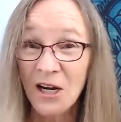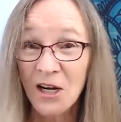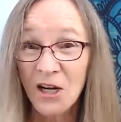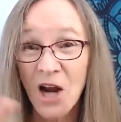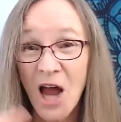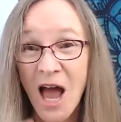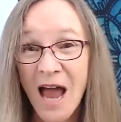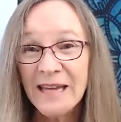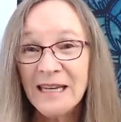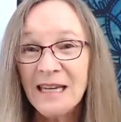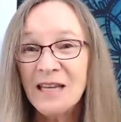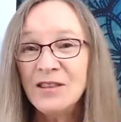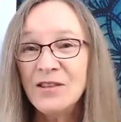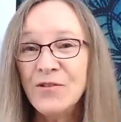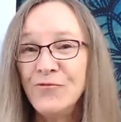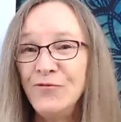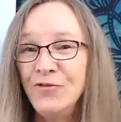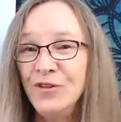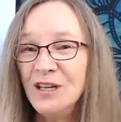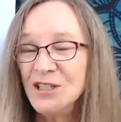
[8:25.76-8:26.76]
Like in
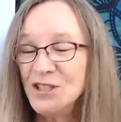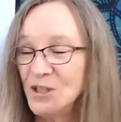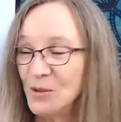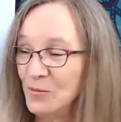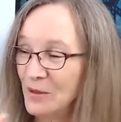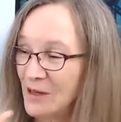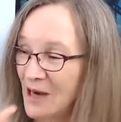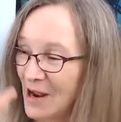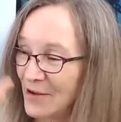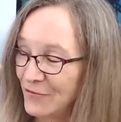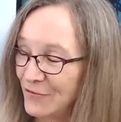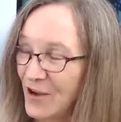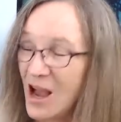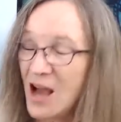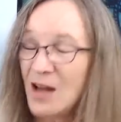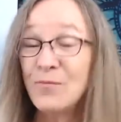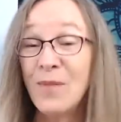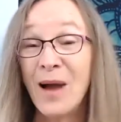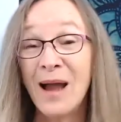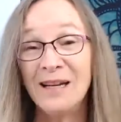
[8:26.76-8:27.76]
the vision, when I
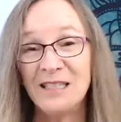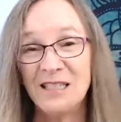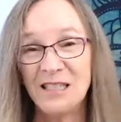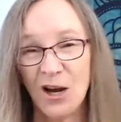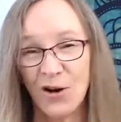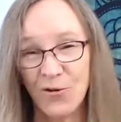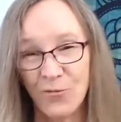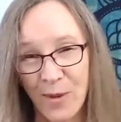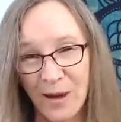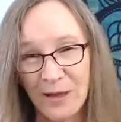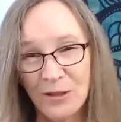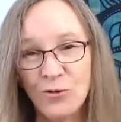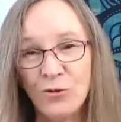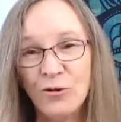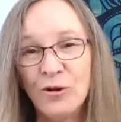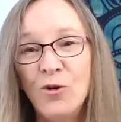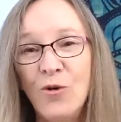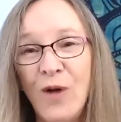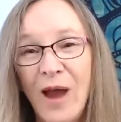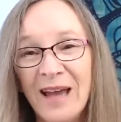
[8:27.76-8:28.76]
found myself, my
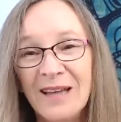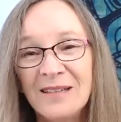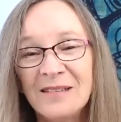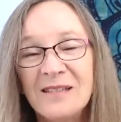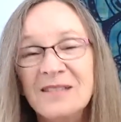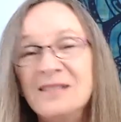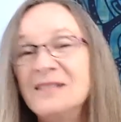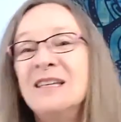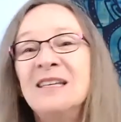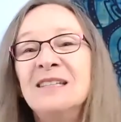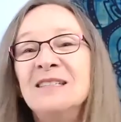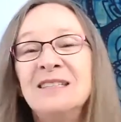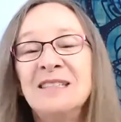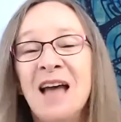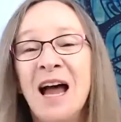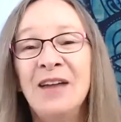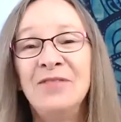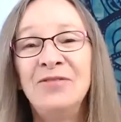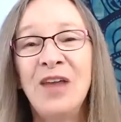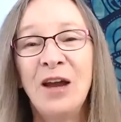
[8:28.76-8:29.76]
true essence
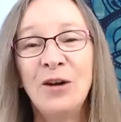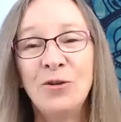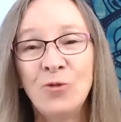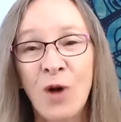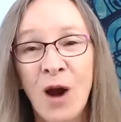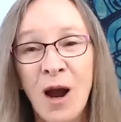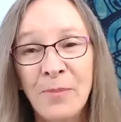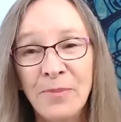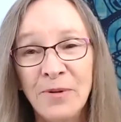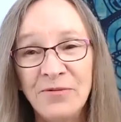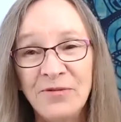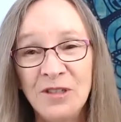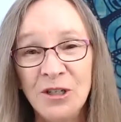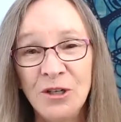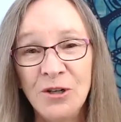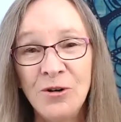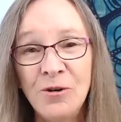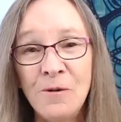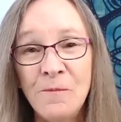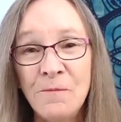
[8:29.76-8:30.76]
inside that drop of
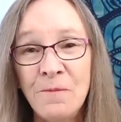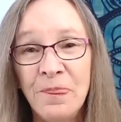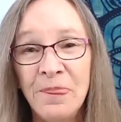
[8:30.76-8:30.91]
dew,